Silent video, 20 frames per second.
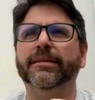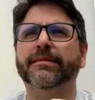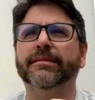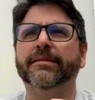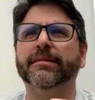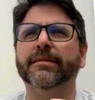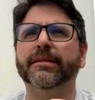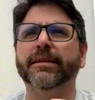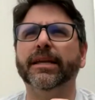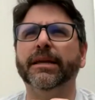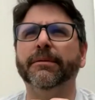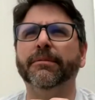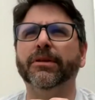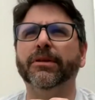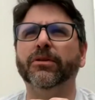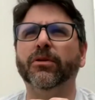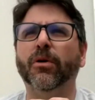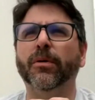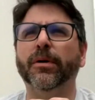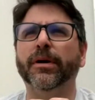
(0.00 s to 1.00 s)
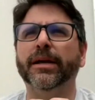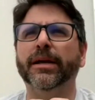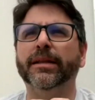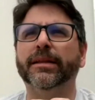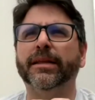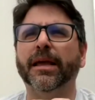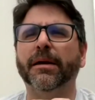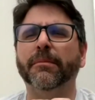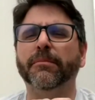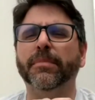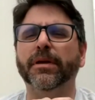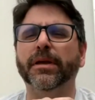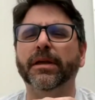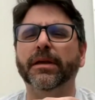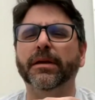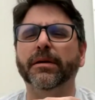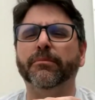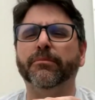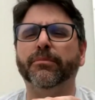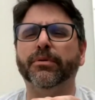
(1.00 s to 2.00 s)
it's, even though it can
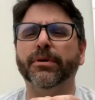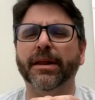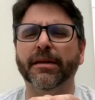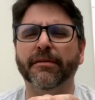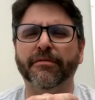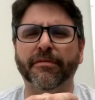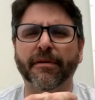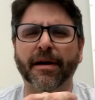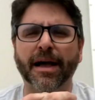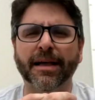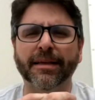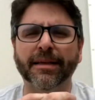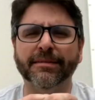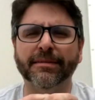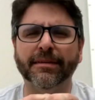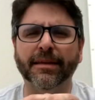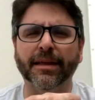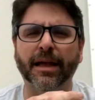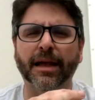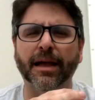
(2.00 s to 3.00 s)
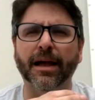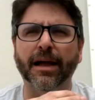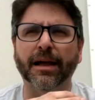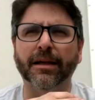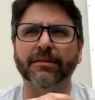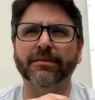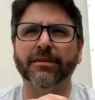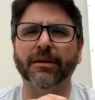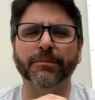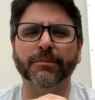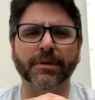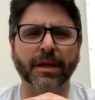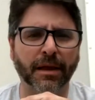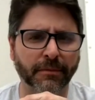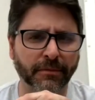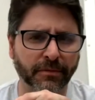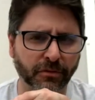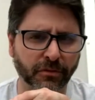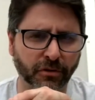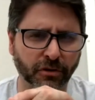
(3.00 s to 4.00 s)
be pretty fast,
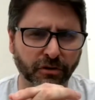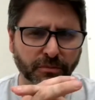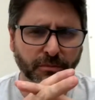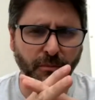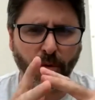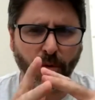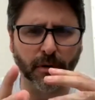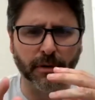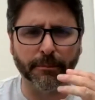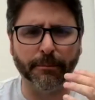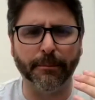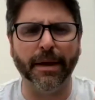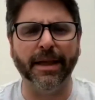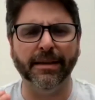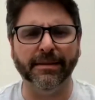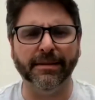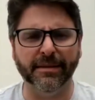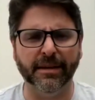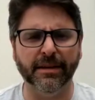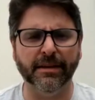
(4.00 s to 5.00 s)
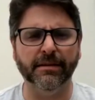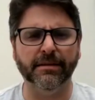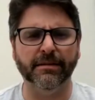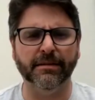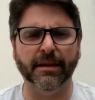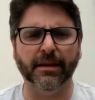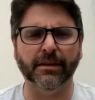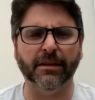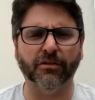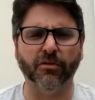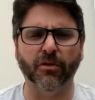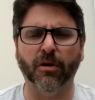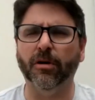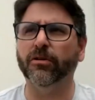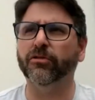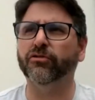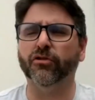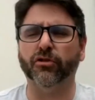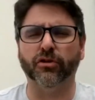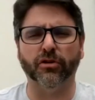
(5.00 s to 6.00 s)
sometimes there's more pacings in the
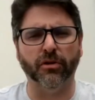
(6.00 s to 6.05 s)
songs.